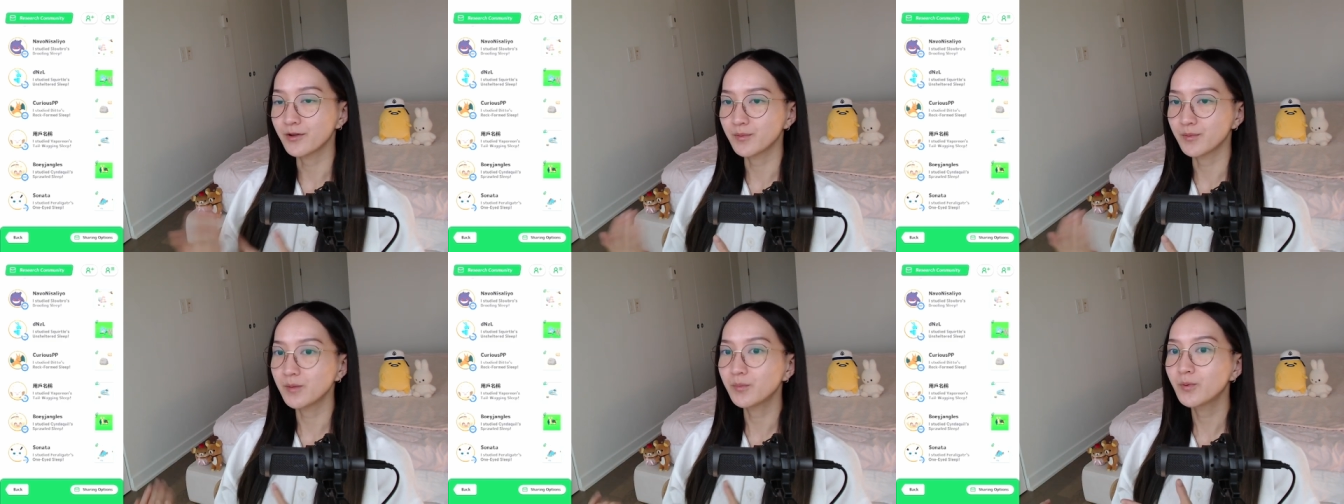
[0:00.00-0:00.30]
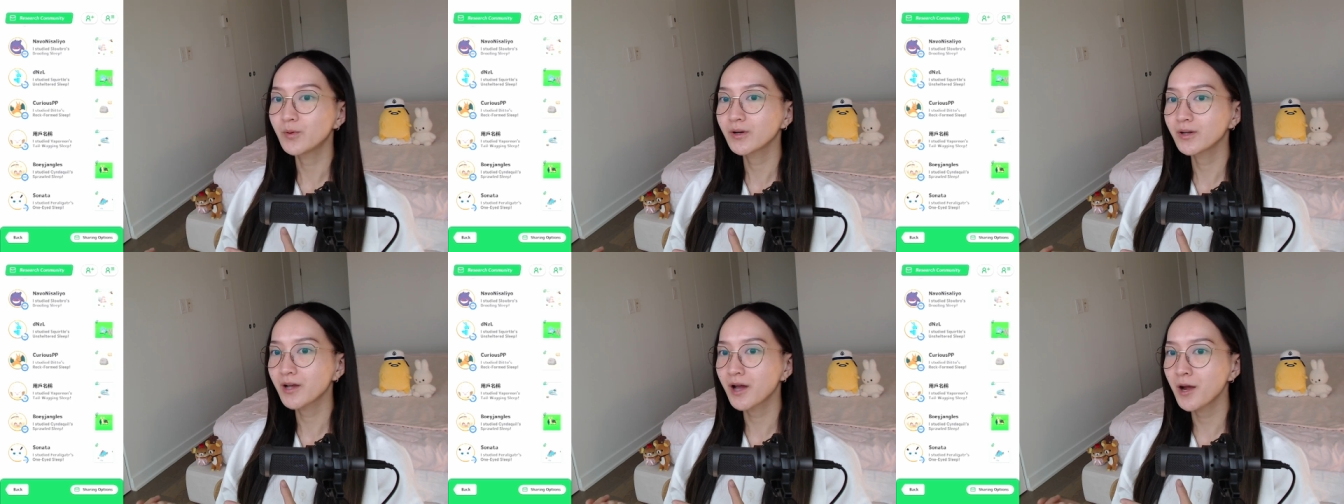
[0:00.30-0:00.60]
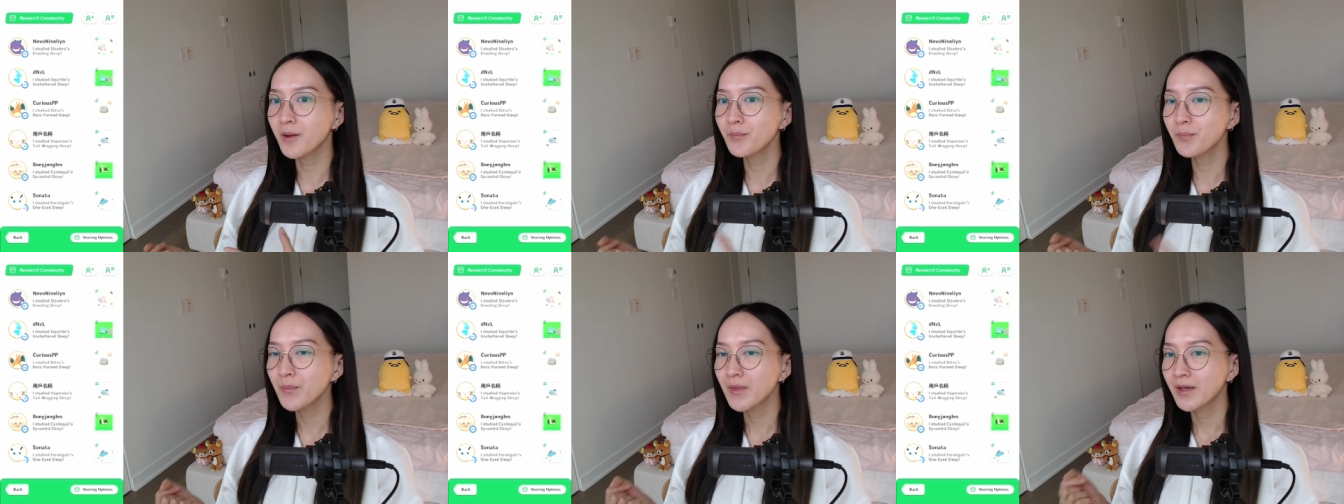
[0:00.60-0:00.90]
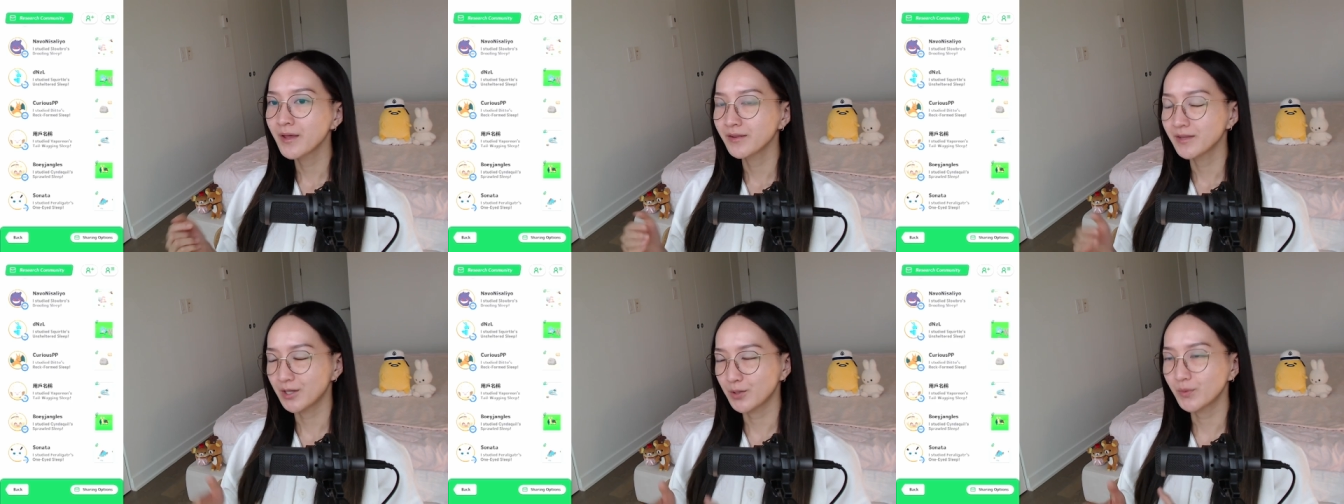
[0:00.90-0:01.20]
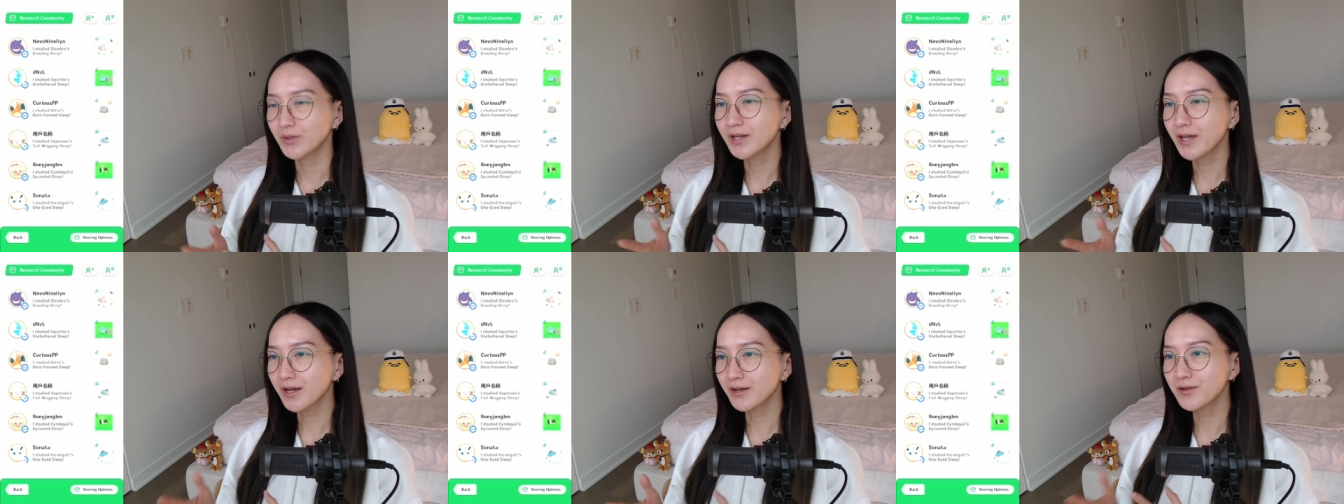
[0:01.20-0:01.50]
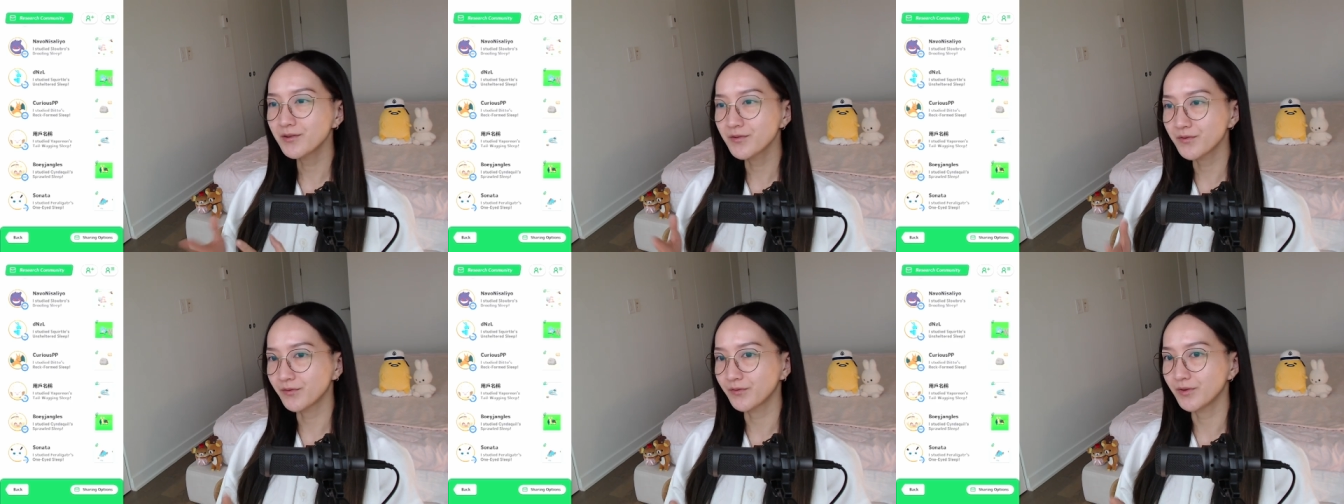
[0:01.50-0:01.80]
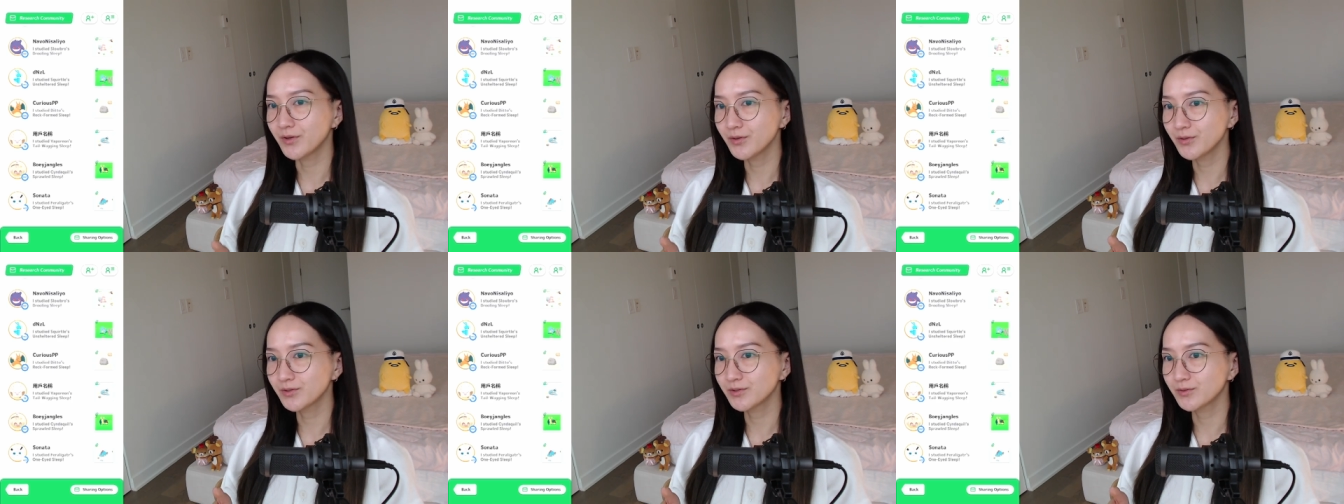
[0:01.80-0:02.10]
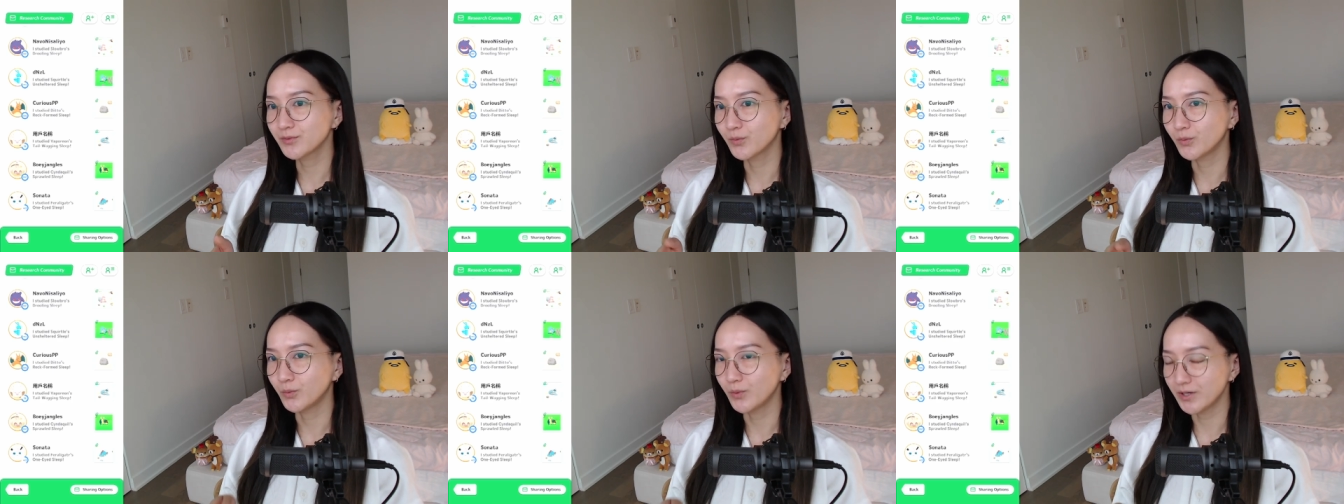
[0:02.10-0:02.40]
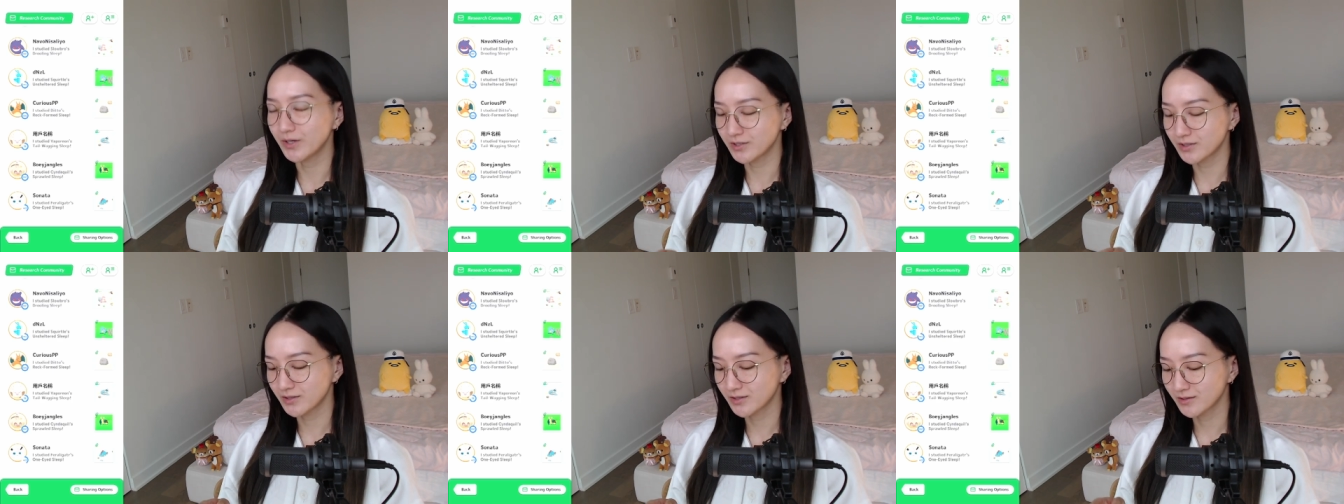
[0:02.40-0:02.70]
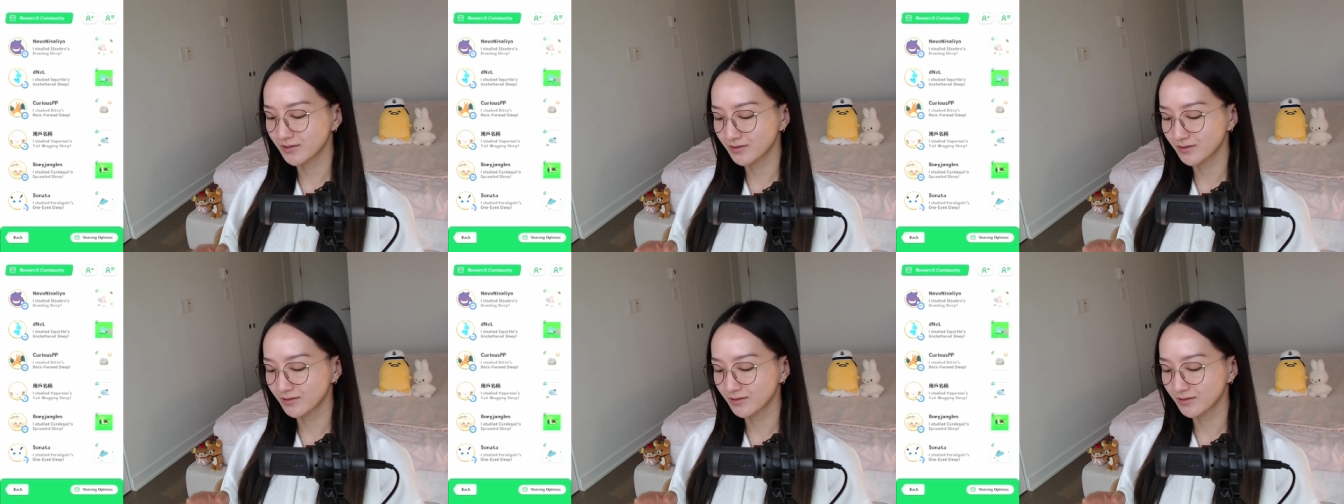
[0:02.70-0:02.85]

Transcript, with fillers: people would come, they would get confused which